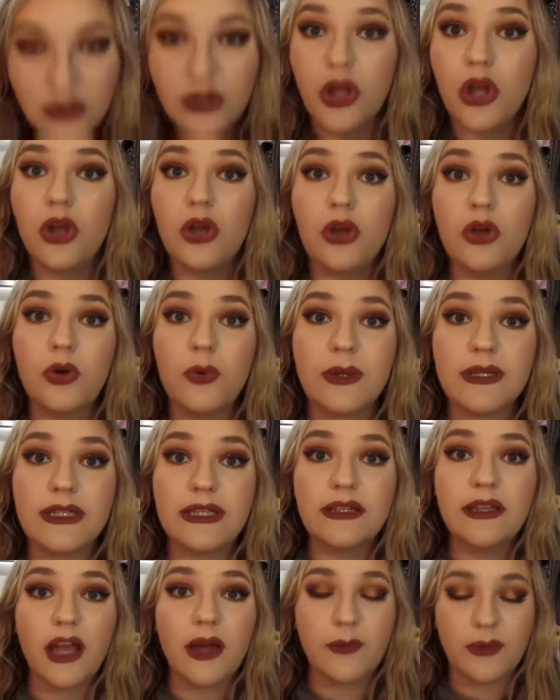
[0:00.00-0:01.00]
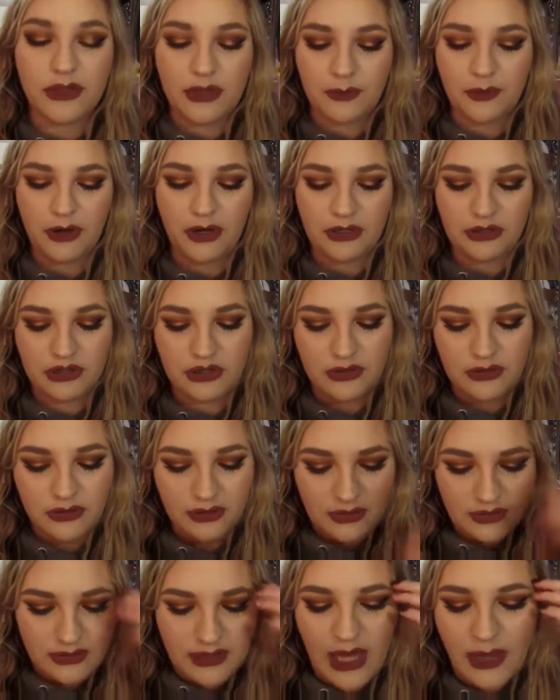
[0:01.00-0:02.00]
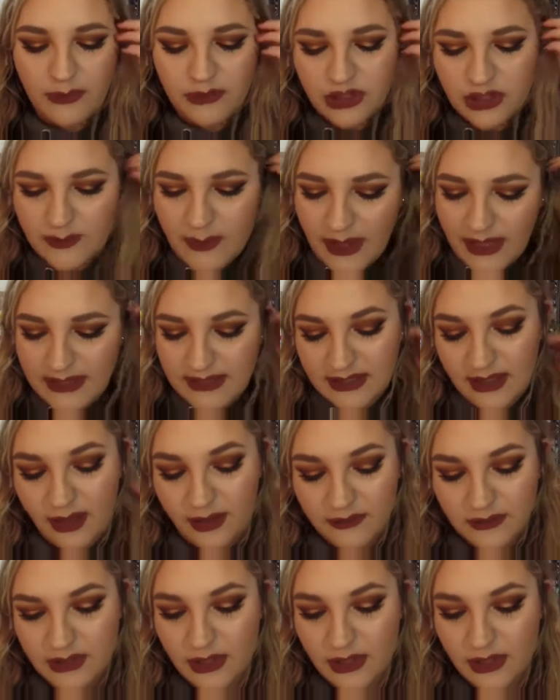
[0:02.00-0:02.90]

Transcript: no, it didn't come with a brush. That was just by itself.